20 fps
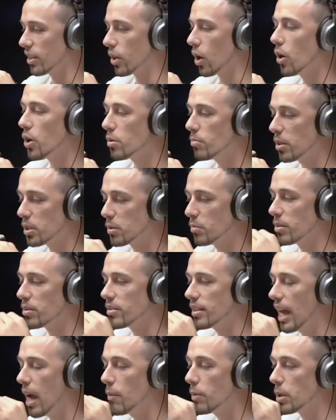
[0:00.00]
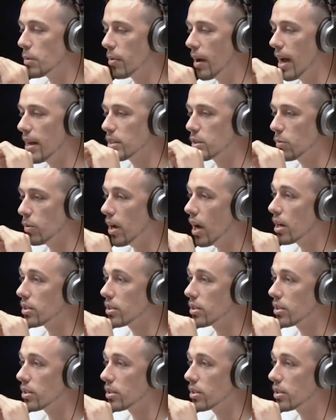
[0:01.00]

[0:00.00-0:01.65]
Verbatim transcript: like oh you must have been sad when he passed away